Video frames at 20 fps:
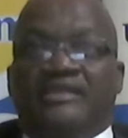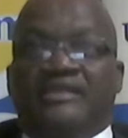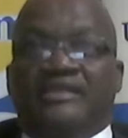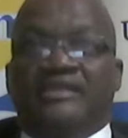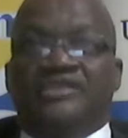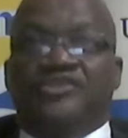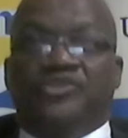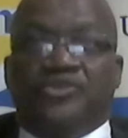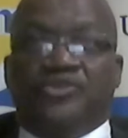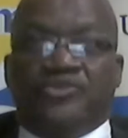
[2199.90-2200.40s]

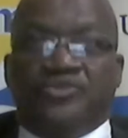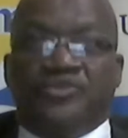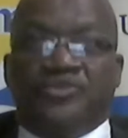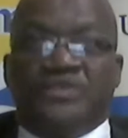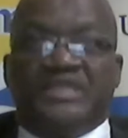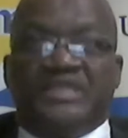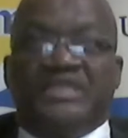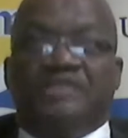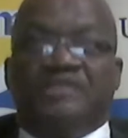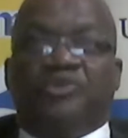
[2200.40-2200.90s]
and
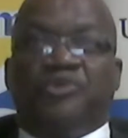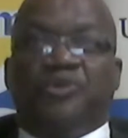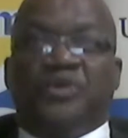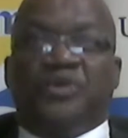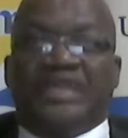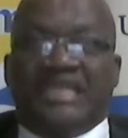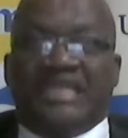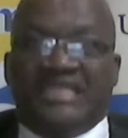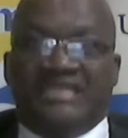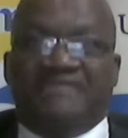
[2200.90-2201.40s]
introduce it
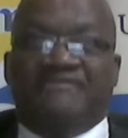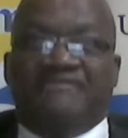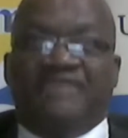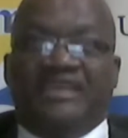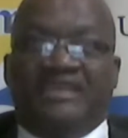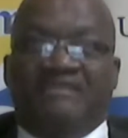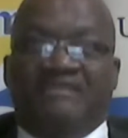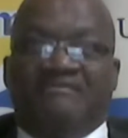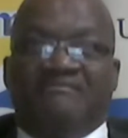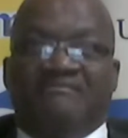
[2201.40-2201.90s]

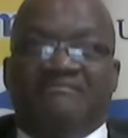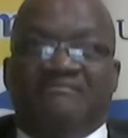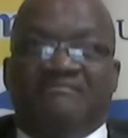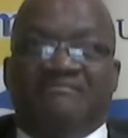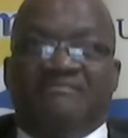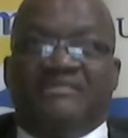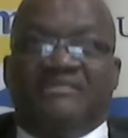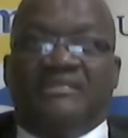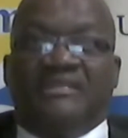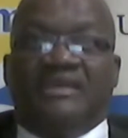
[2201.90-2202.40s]
progressively
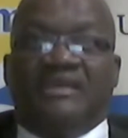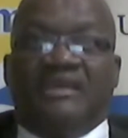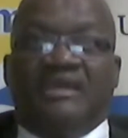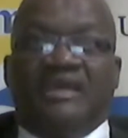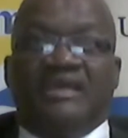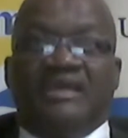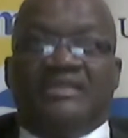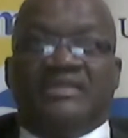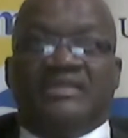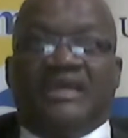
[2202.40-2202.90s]

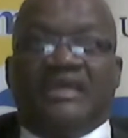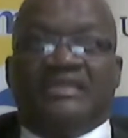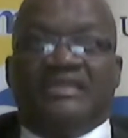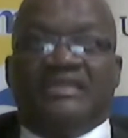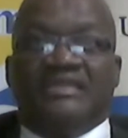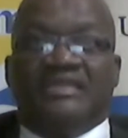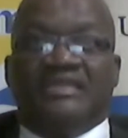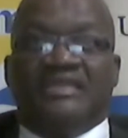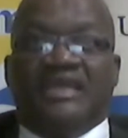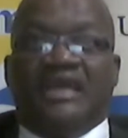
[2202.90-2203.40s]
as
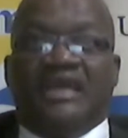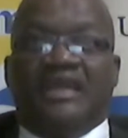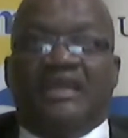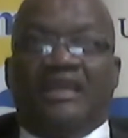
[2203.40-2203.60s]
an